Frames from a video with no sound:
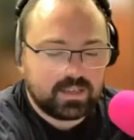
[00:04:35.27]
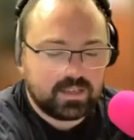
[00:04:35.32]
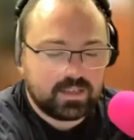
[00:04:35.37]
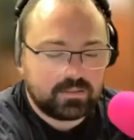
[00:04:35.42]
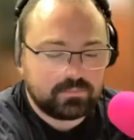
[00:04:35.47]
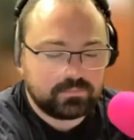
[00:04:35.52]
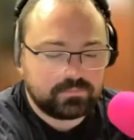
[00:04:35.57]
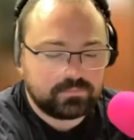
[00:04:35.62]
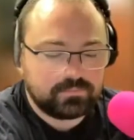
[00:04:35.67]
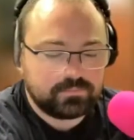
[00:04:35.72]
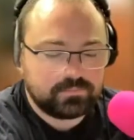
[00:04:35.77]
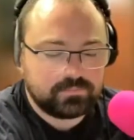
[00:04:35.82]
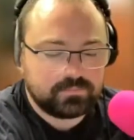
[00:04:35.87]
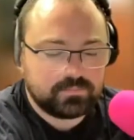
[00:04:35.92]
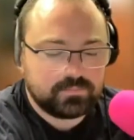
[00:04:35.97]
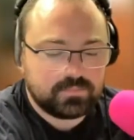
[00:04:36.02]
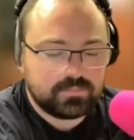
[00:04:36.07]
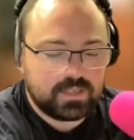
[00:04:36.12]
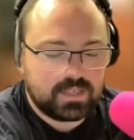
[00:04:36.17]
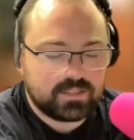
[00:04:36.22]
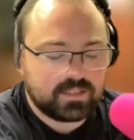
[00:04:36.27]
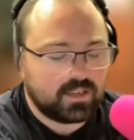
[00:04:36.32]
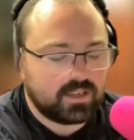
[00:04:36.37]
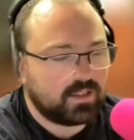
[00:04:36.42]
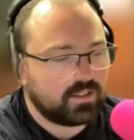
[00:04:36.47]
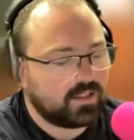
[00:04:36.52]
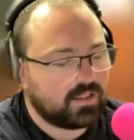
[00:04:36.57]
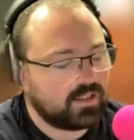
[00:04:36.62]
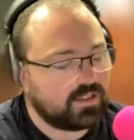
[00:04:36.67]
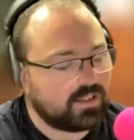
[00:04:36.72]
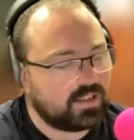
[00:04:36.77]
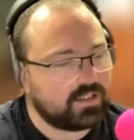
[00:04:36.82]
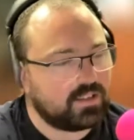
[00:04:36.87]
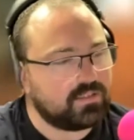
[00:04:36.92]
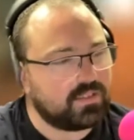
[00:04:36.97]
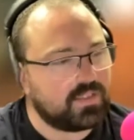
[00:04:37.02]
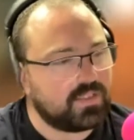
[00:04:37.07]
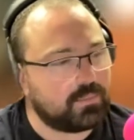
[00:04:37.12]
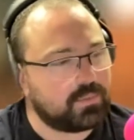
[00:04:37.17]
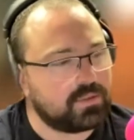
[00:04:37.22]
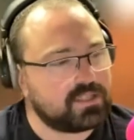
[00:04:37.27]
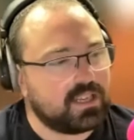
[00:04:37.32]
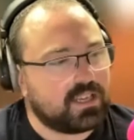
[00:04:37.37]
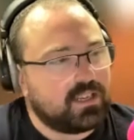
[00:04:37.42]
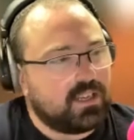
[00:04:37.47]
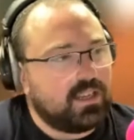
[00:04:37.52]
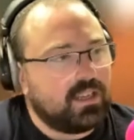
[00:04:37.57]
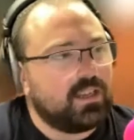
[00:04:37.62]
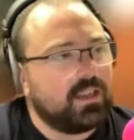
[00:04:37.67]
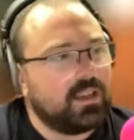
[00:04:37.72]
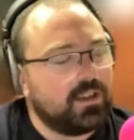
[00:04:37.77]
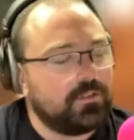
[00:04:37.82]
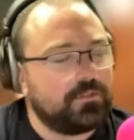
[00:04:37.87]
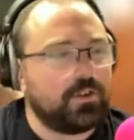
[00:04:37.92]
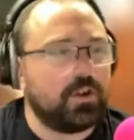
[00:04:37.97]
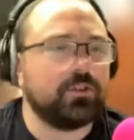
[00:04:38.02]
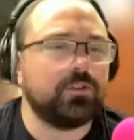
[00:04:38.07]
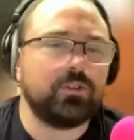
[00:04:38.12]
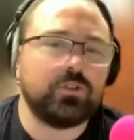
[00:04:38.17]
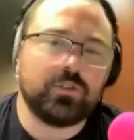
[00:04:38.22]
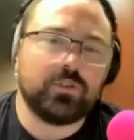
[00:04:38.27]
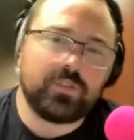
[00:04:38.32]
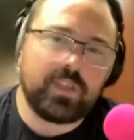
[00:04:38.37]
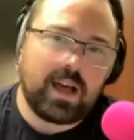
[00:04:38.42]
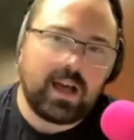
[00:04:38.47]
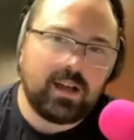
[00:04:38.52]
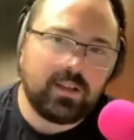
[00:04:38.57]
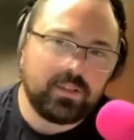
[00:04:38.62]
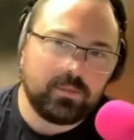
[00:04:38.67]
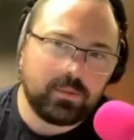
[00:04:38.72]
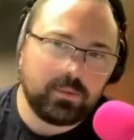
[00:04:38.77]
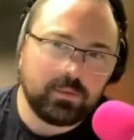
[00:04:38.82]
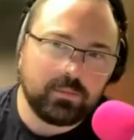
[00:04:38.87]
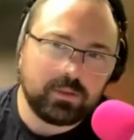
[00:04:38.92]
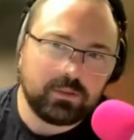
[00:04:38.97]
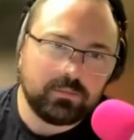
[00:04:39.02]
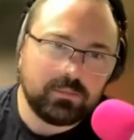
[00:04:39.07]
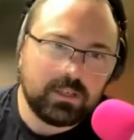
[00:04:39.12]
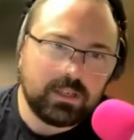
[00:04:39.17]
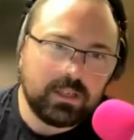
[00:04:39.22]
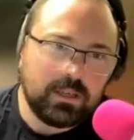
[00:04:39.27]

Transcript: I don't know, I don't think they're particularly fond of that at the moment.